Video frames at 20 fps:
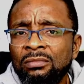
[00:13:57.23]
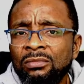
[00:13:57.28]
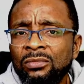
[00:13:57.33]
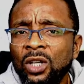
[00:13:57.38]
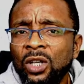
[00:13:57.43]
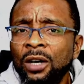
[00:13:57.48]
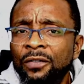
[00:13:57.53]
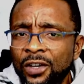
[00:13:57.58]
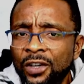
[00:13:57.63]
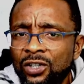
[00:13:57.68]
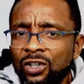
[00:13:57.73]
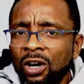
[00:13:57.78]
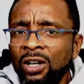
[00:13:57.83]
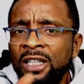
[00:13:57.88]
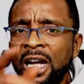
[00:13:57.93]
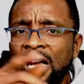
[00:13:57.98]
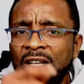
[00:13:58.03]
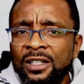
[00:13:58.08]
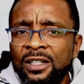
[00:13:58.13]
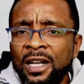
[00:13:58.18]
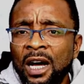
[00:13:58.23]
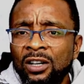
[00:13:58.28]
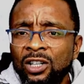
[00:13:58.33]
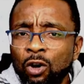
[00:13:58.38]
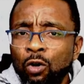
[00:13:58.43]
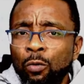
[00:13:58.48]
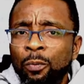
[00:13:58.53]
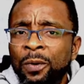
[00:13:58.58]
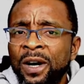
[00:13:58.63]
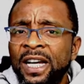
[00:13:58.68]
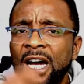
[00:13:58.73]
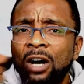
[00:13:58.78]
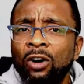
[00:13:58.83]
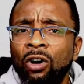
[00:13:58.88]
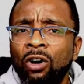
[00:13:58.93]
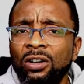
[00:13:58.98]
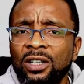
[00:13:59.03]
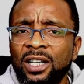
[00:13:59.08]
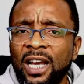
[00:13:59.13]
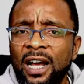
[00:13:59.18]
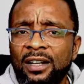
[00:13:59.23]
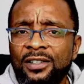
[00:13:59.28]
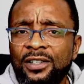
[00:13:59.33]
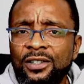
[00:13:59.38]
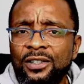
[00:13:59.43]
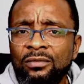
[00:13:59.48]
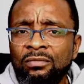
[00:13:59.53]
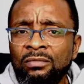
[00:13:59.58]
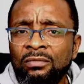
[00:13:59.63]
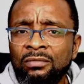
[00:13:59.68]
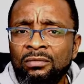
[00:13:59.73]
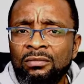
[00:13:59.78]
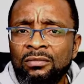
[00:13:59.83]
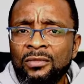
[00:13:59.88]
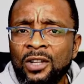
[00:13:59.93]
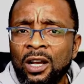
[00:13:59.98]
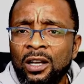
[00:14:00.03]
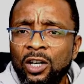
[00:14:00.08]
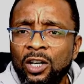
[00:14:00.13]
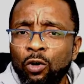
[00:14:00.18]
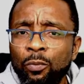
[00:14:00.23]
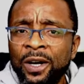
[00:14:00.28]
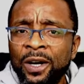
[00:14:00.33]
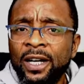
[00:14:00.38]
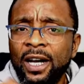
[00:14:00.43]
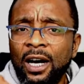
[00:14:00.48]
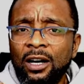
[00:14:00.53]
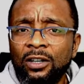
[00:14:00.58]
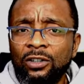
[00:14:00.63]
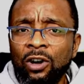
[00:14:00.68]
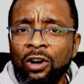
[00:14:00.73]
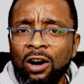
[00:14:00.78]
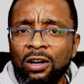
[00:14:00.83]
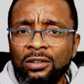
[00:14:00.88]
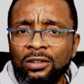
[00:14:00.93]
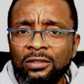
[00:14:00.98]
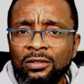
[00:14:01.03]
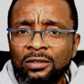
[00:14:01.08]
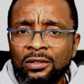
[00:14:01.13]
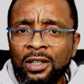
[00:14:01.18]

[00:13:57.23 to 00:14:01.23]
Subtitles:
If it's others now, they will bring out cutlass. They will bring out gun.